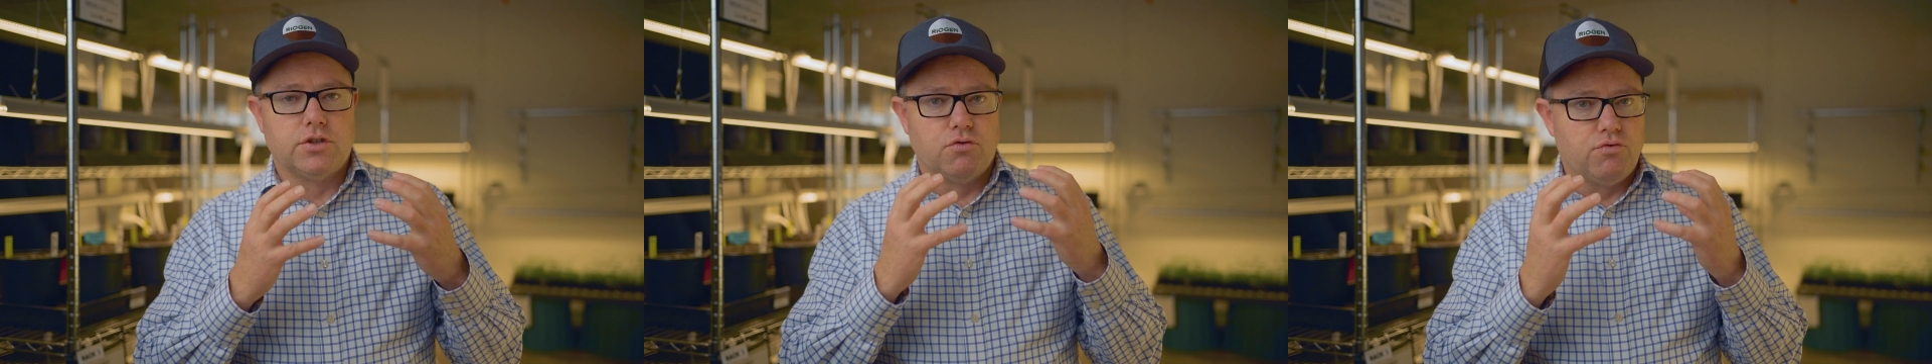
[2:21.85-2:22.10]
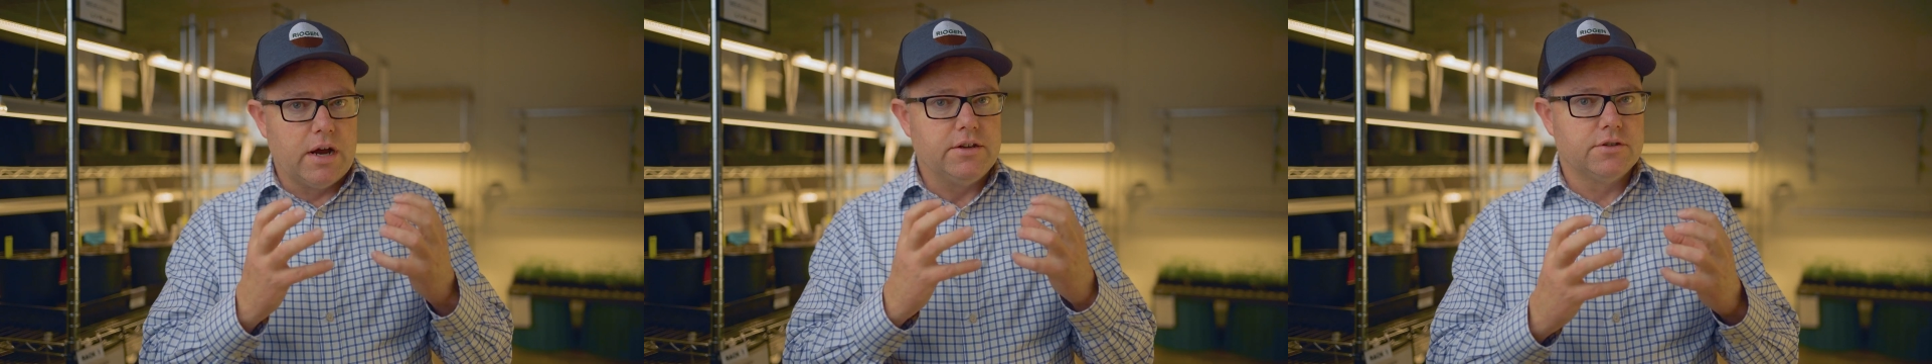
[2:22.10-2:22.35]
So
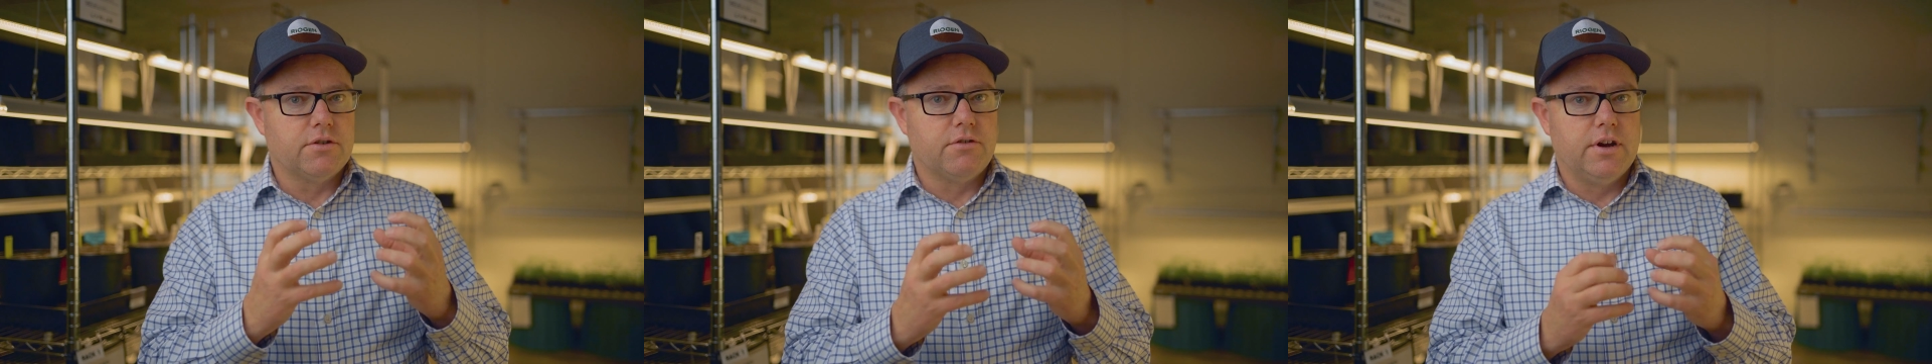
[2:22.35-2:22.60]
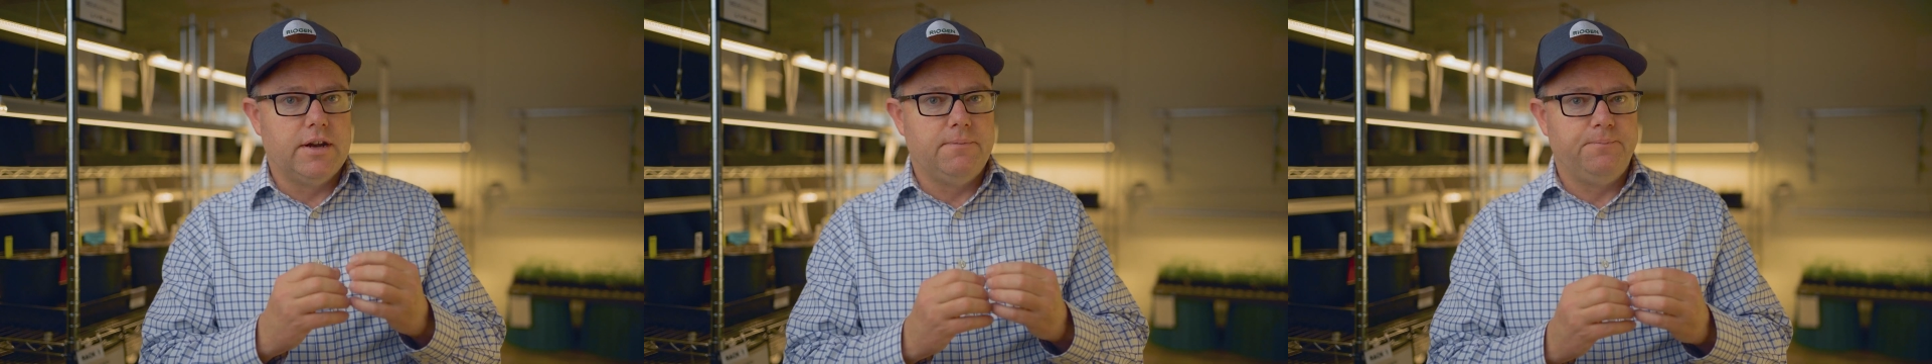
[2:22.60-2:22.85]

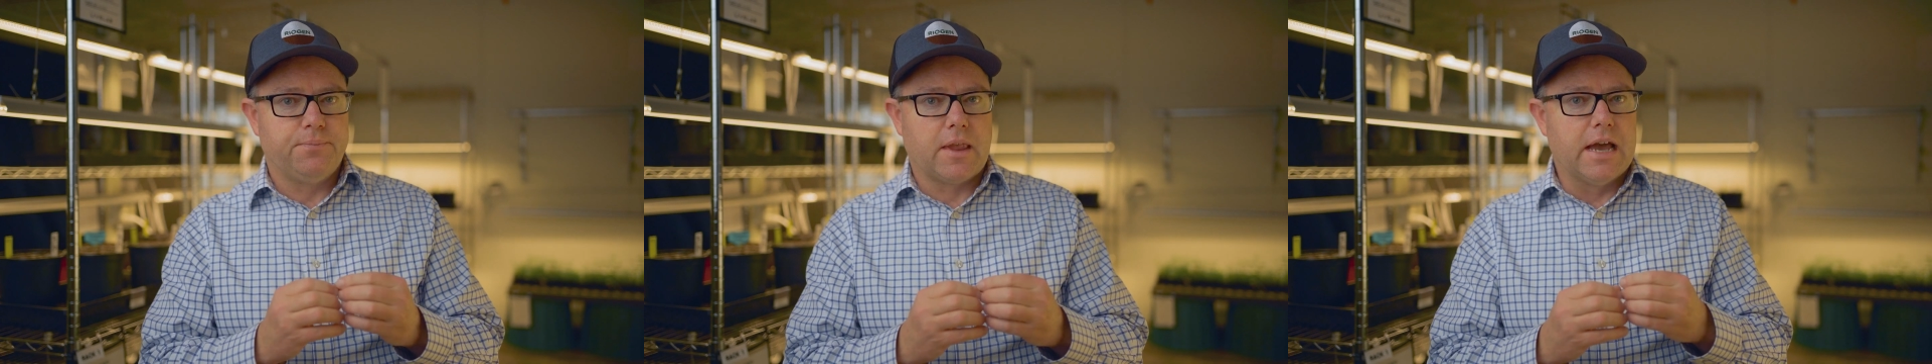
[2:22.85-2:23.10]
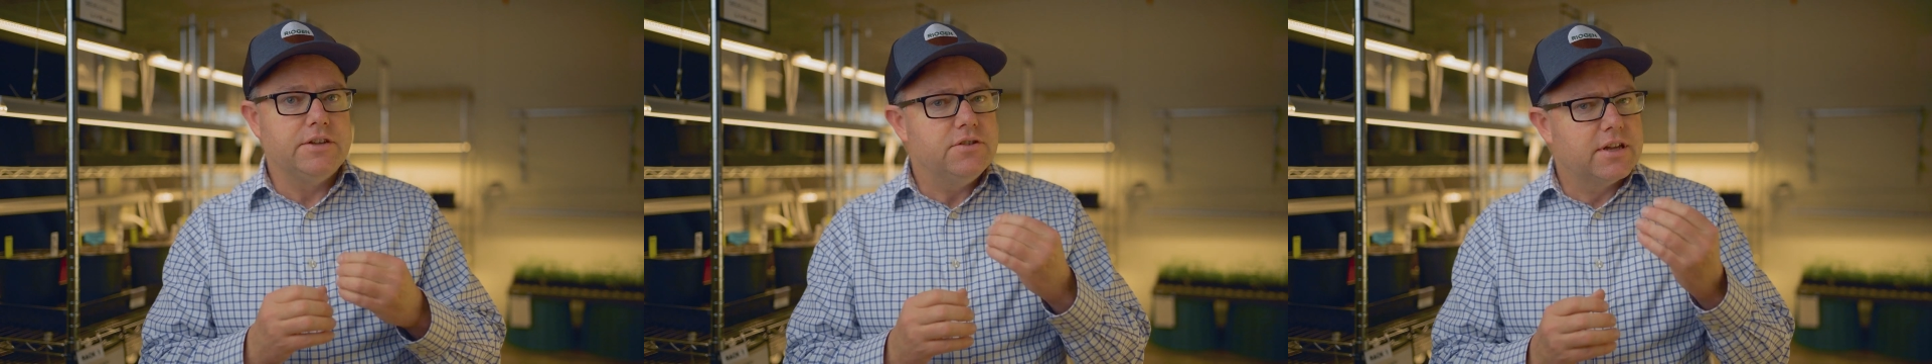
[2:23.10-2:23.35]
Rhyzogreen,
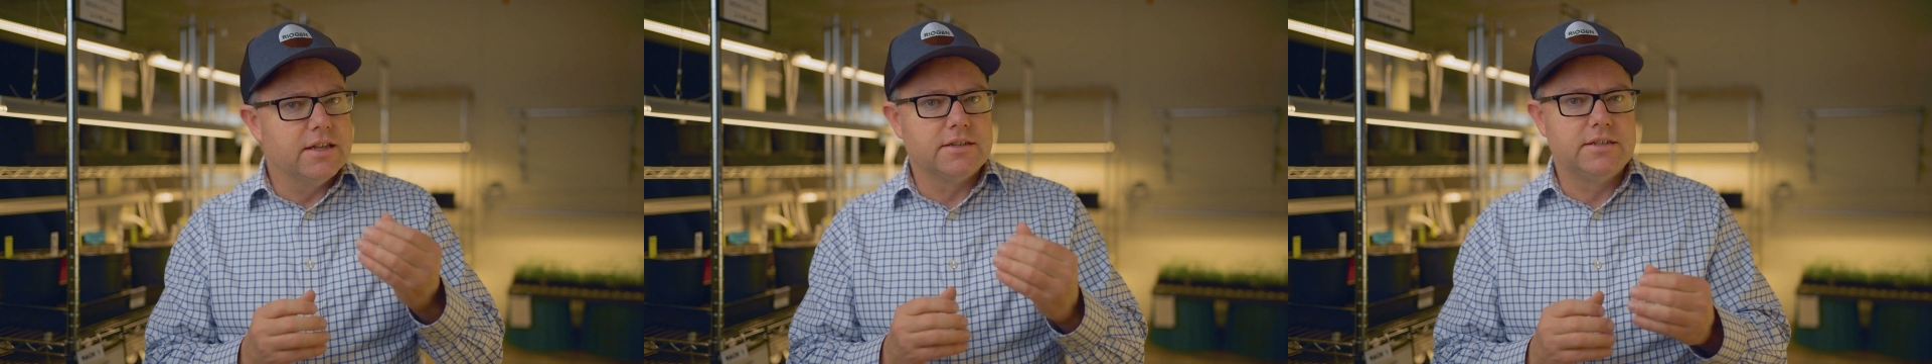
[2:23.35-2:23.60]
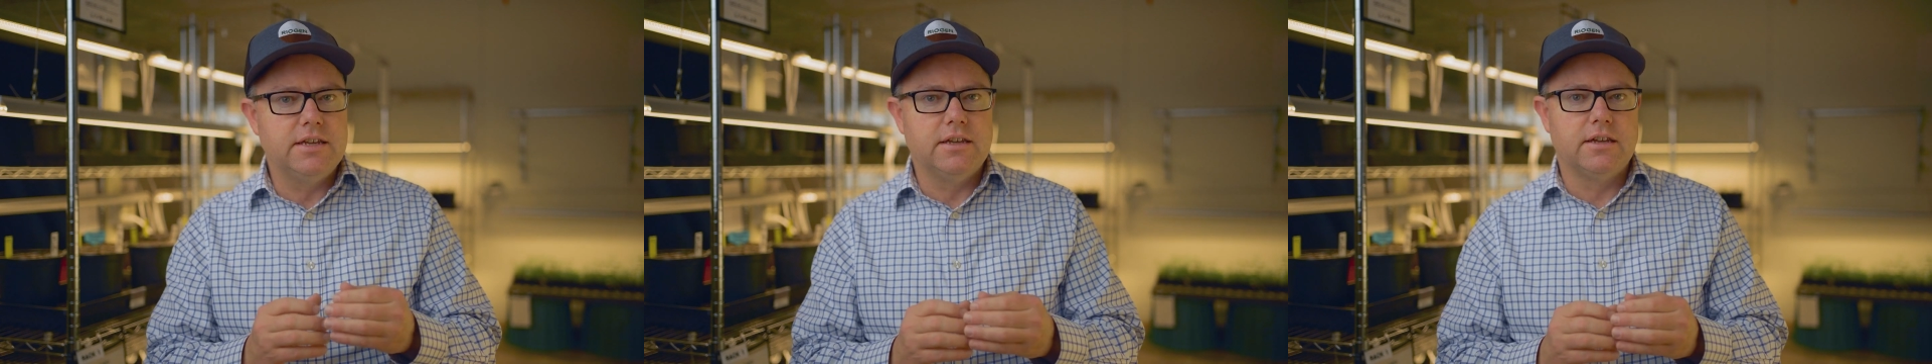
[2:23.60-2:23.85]
as you can
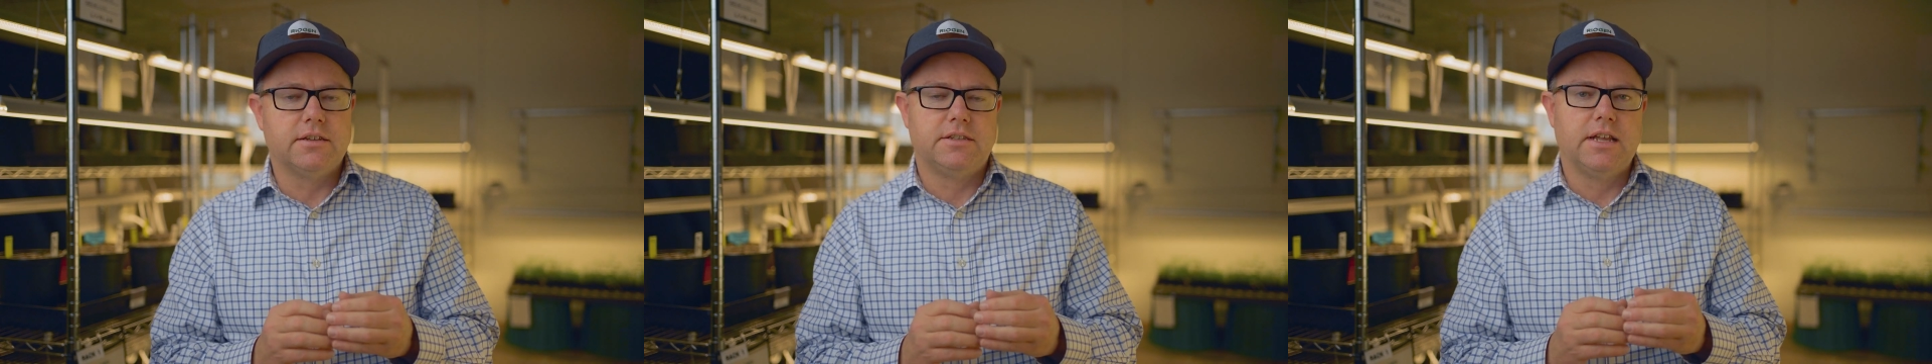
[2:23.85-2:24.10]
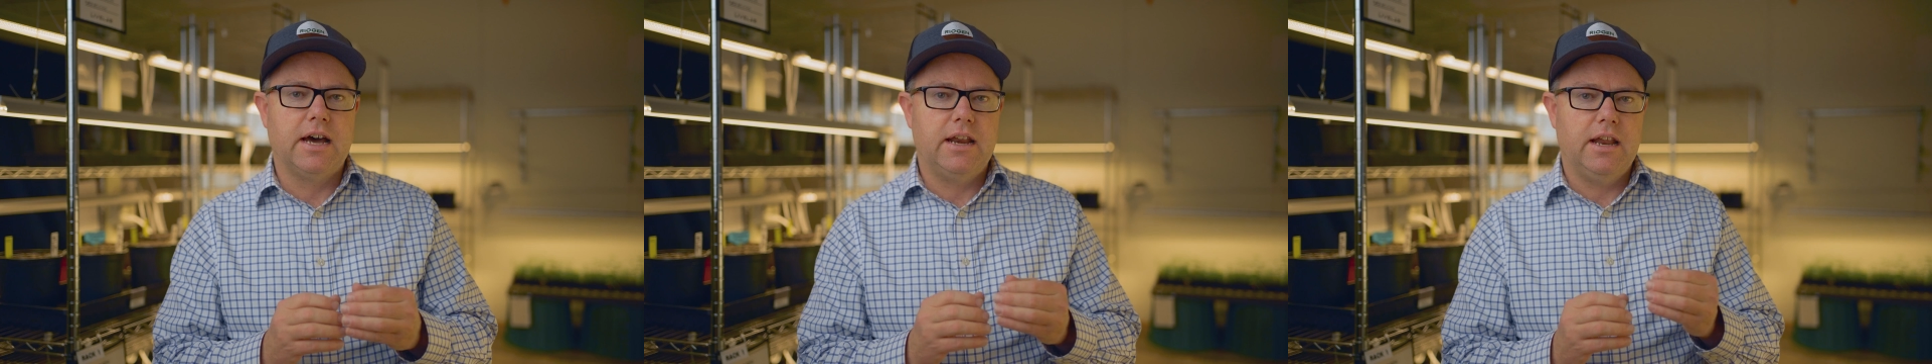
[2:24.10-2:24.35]
see, is
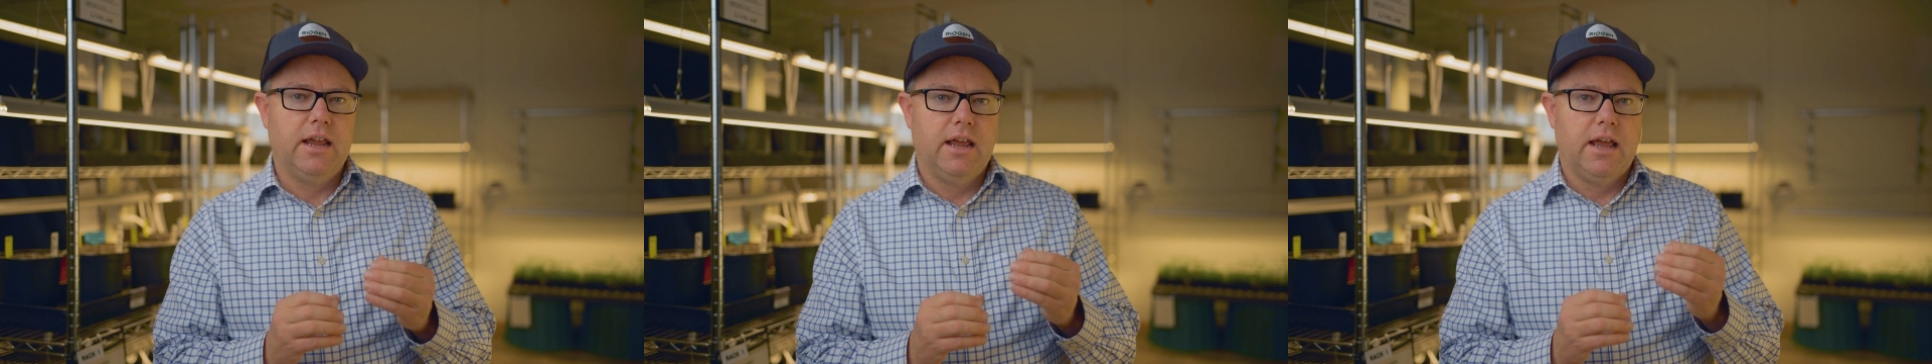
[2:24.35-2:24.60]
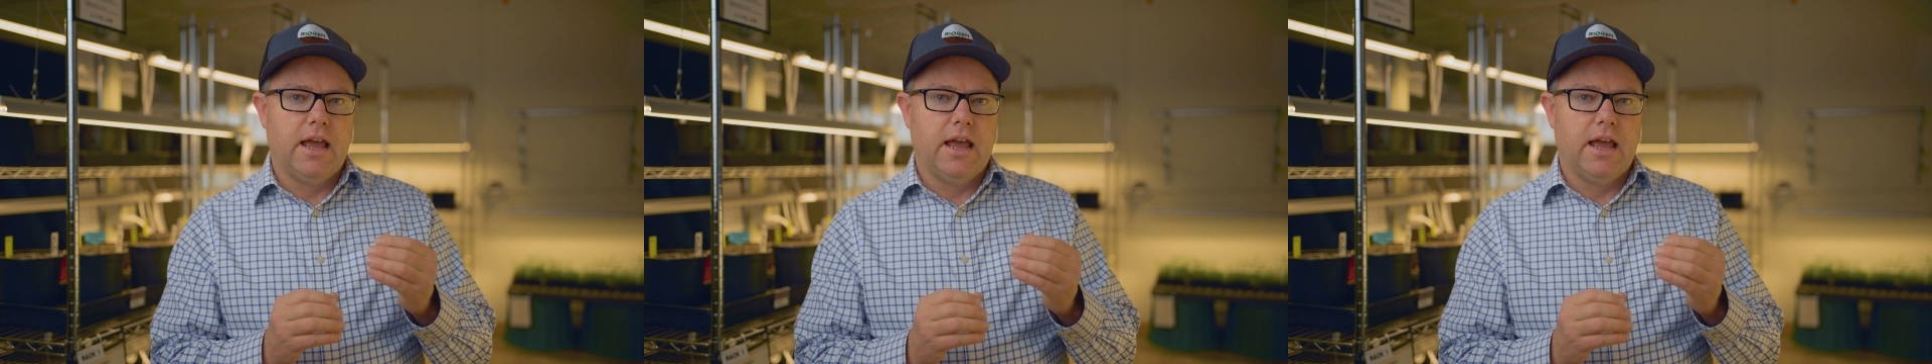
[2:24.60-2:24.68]
not